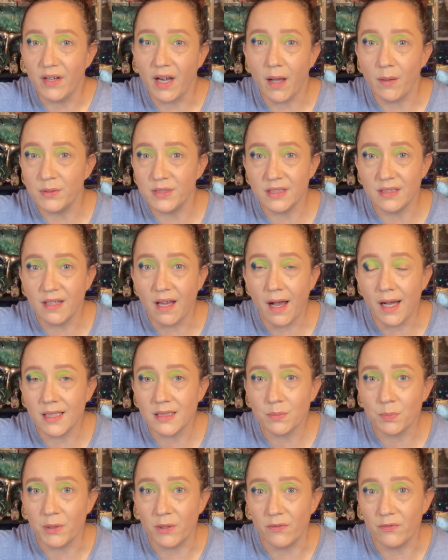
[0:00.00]
I was in the
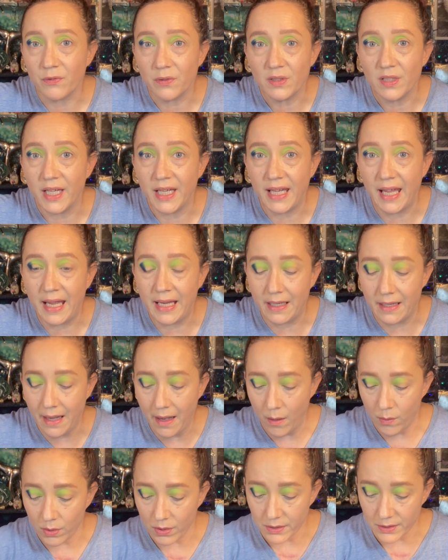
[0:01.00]
hospital for like 8
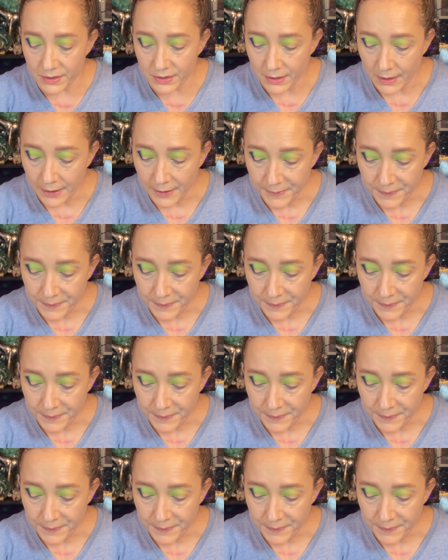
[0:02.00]
hours.